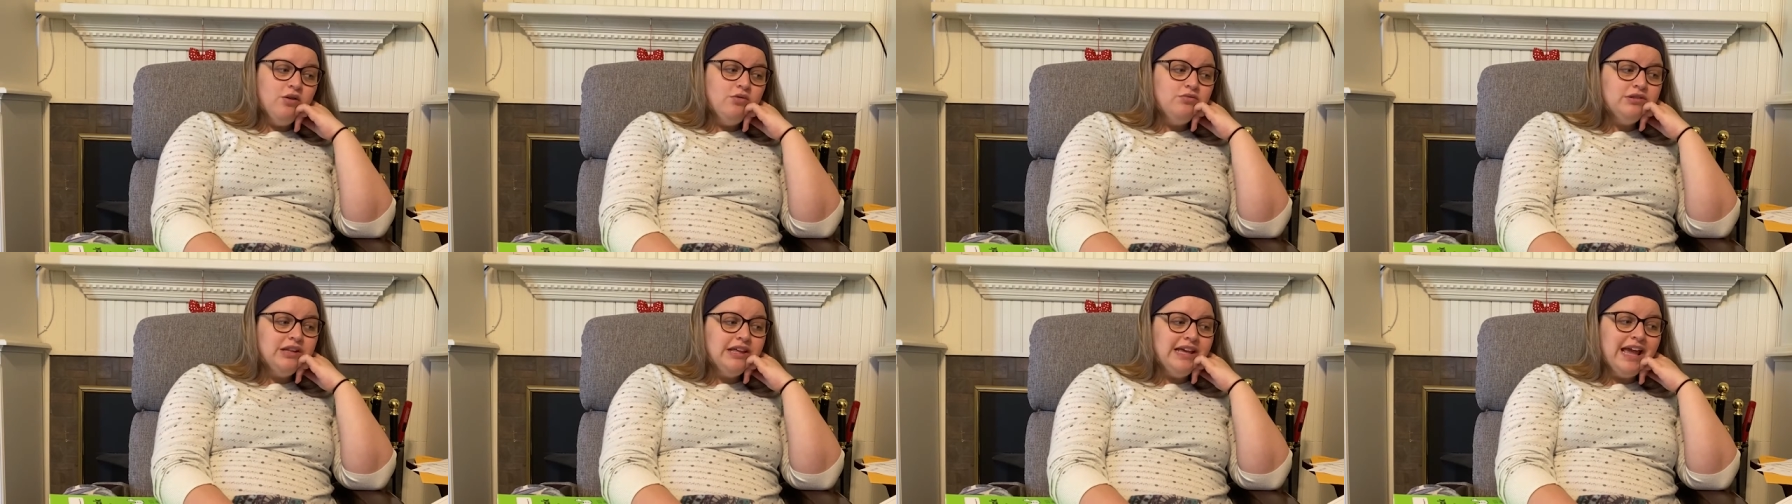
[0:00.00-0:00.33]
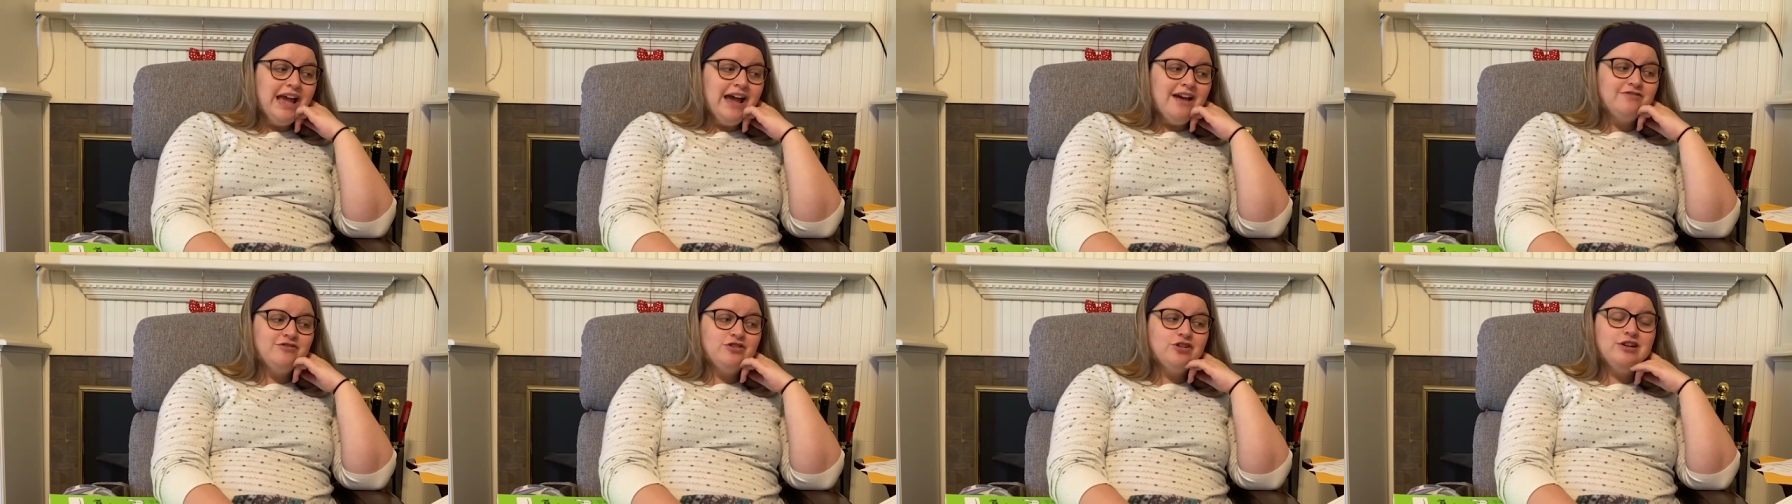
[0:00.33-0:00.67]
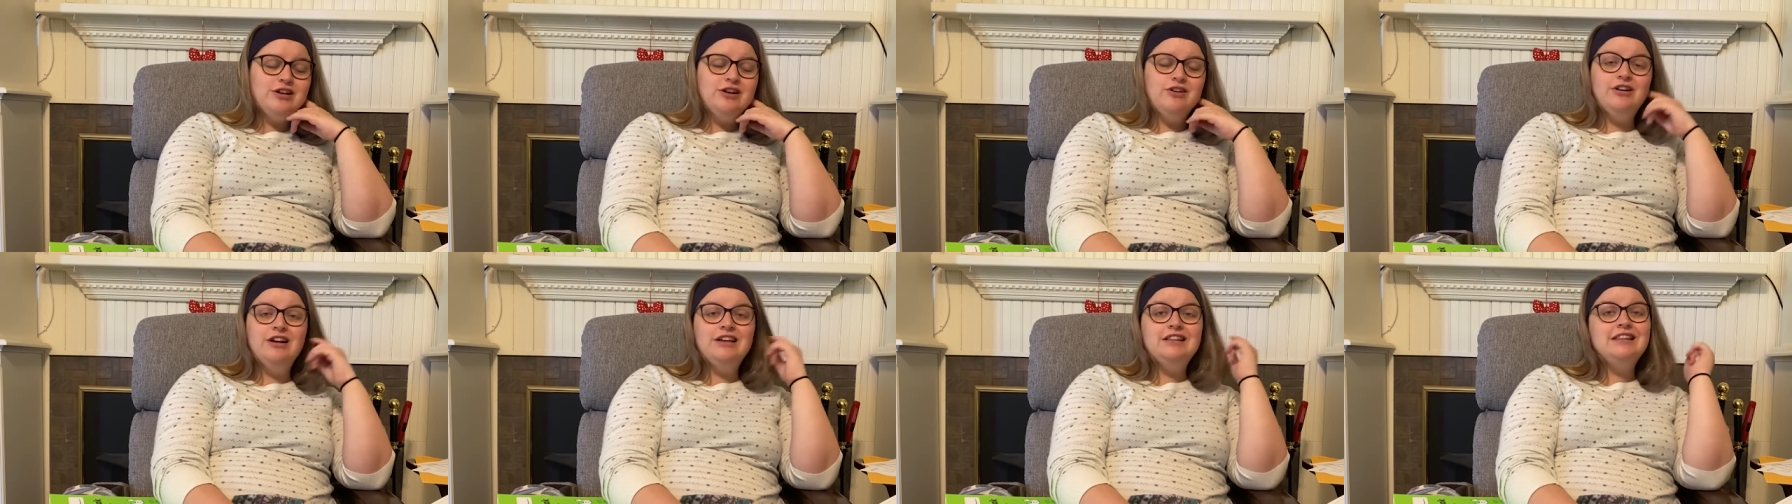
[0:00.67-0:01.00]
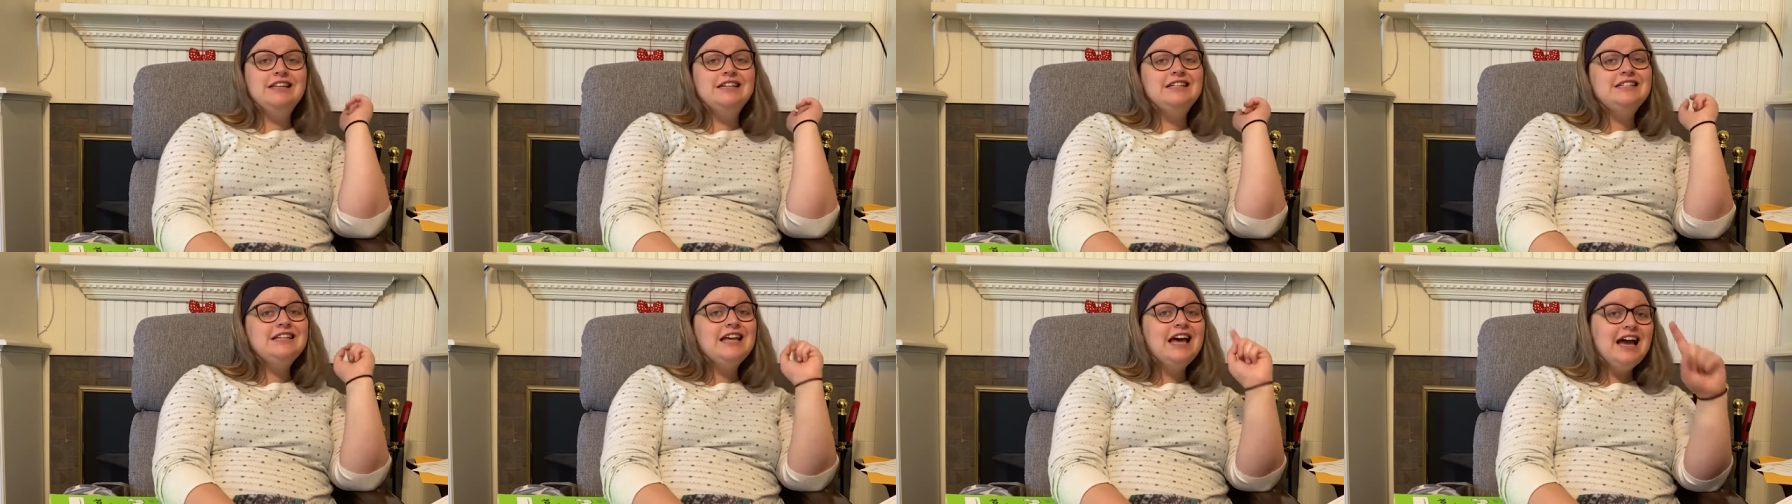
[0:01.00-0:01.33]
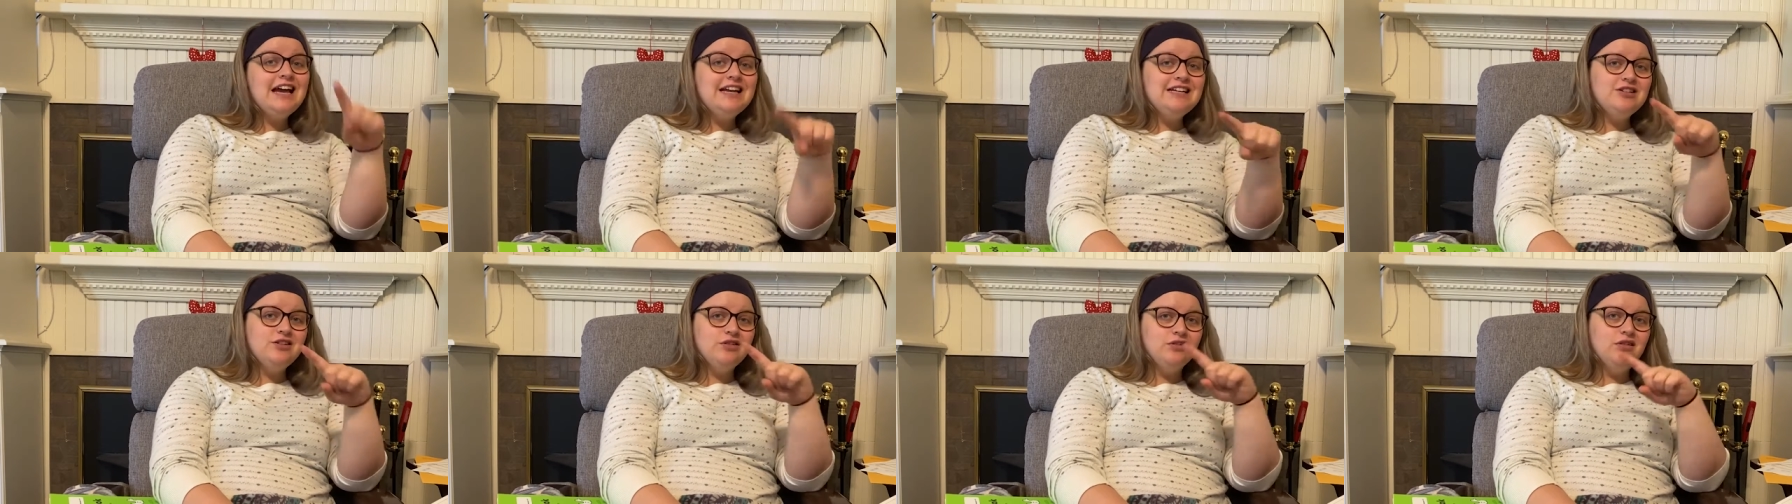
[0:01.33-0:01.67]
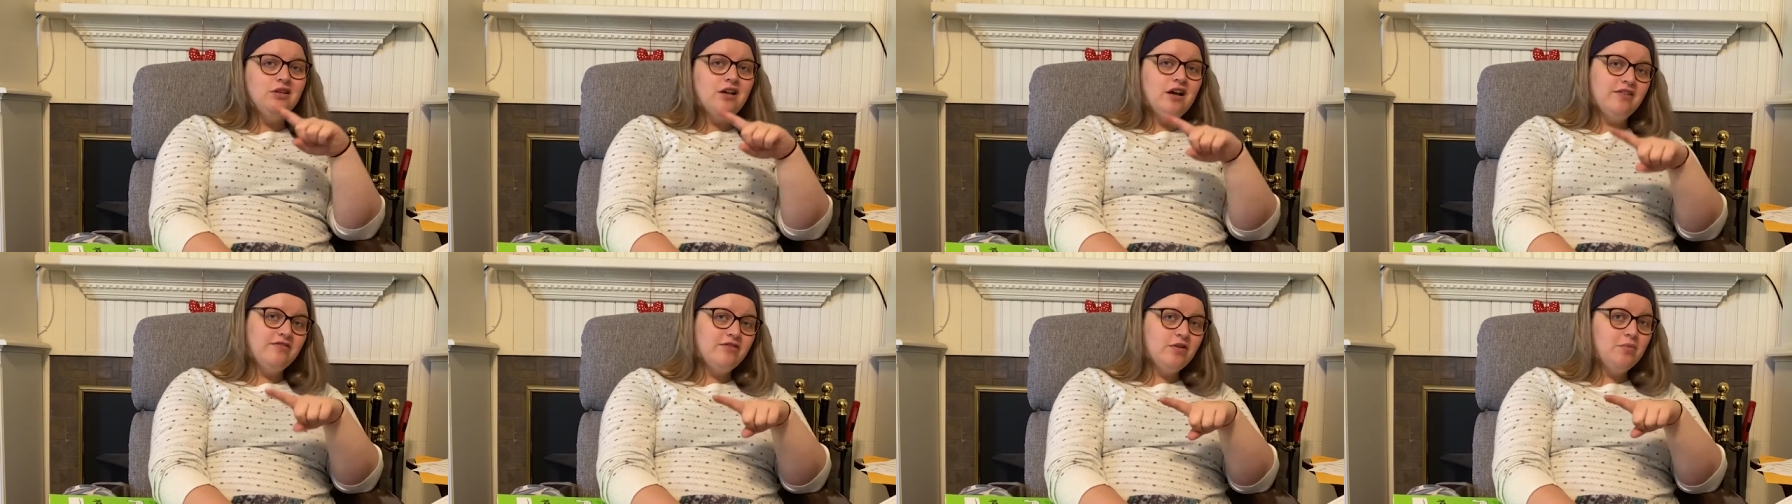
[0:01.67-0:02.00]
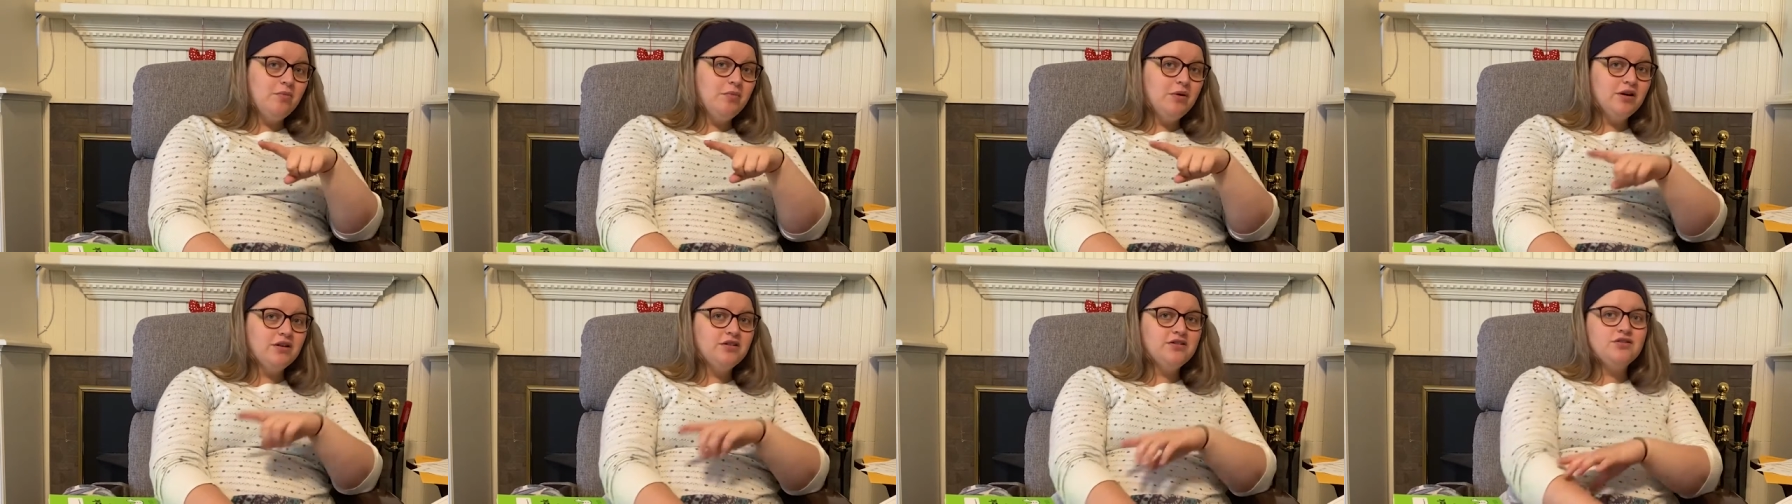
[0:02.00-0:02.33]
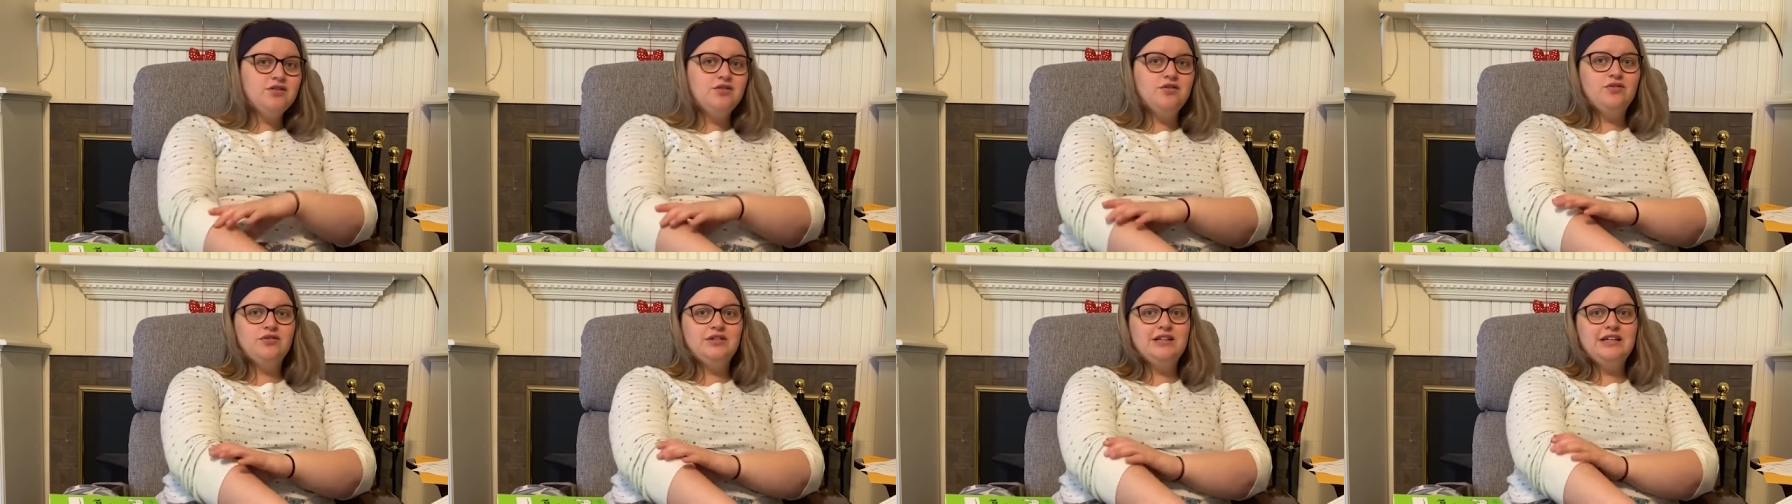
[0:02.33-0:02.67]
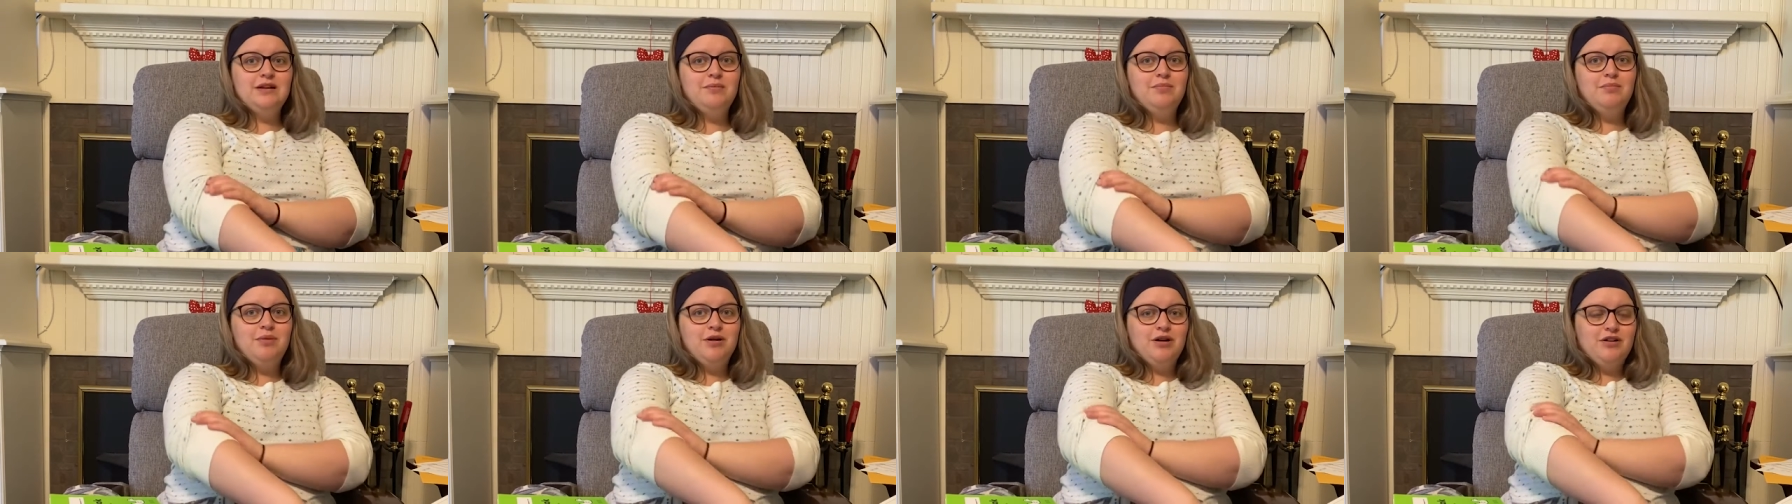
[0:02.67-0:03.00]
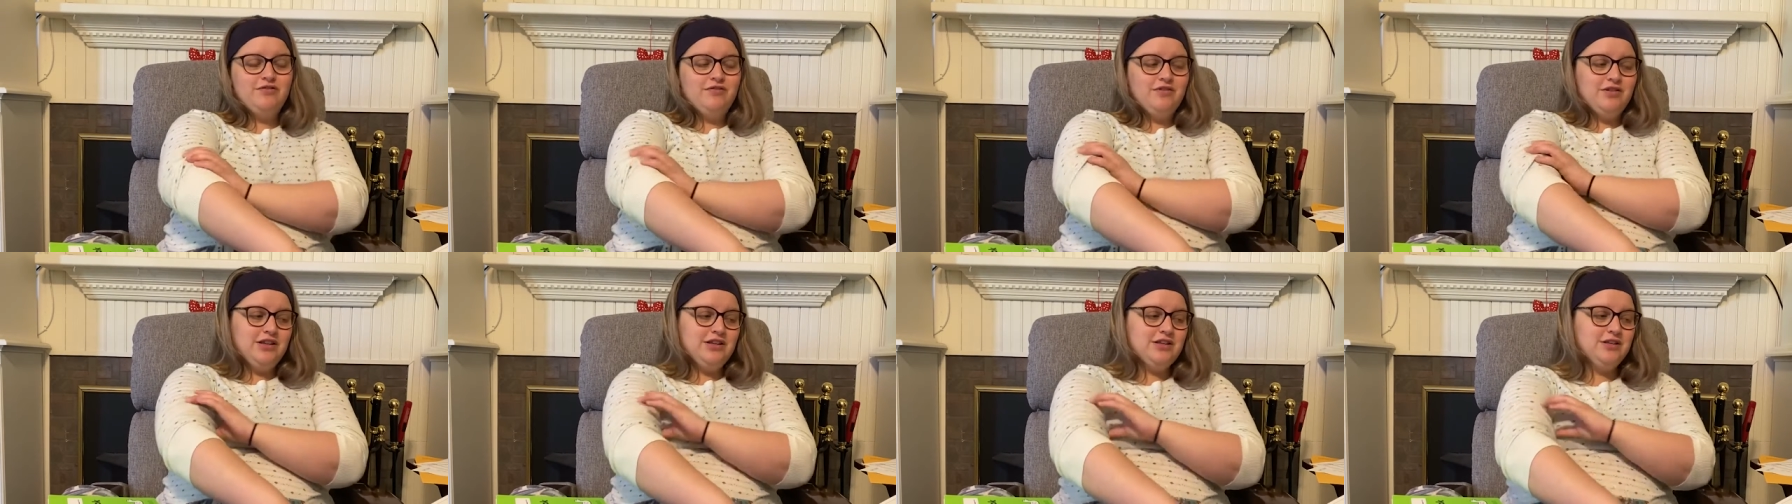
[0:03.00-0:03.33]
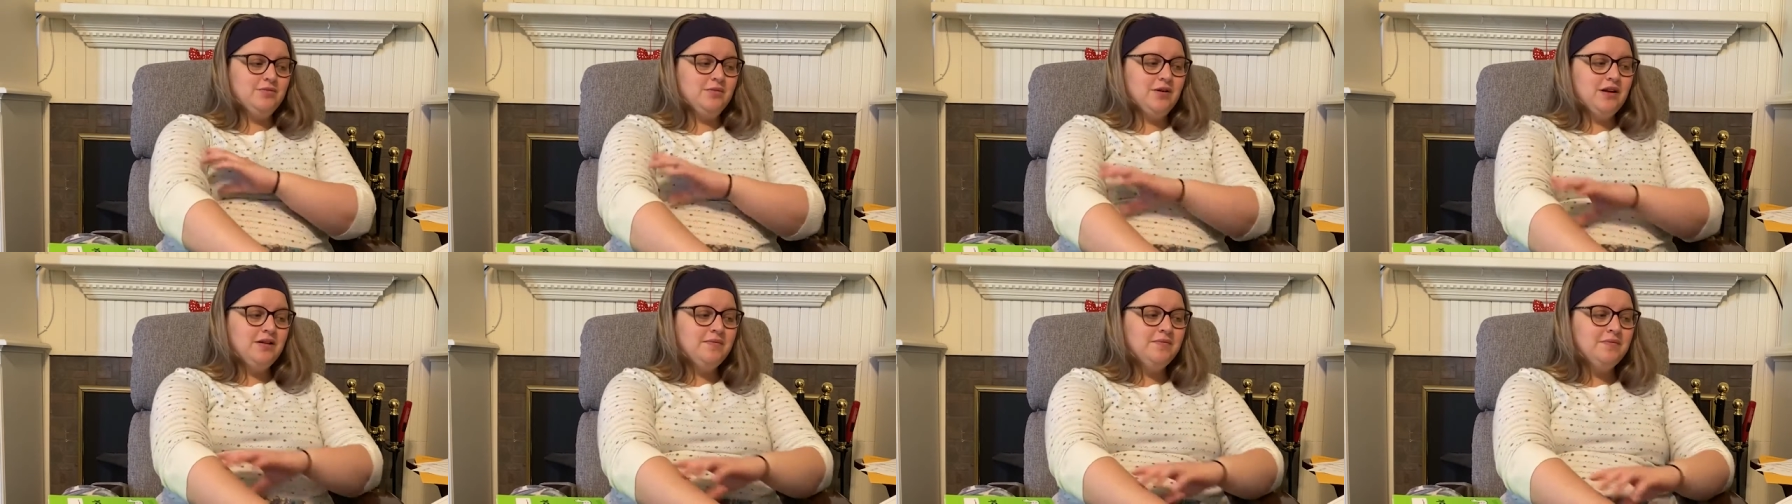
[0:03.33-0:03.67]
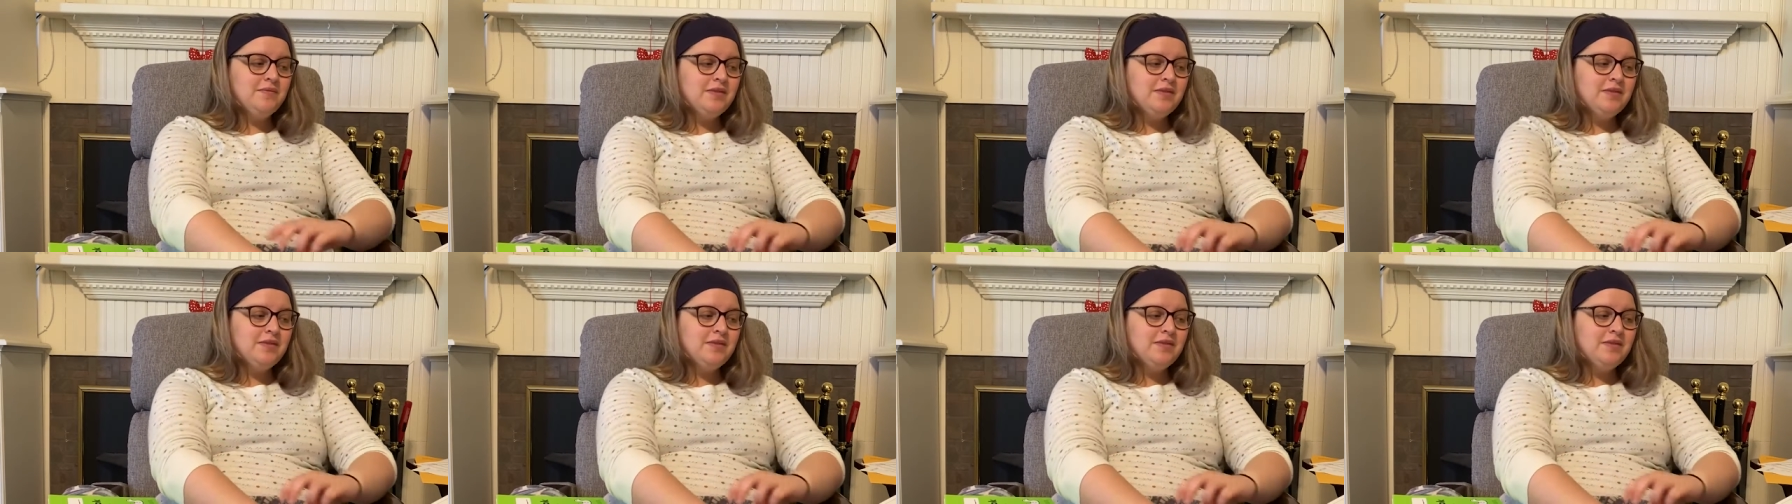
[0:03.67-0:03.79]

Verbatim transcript: only after hearing the title of a book. So you'll need a book for this one.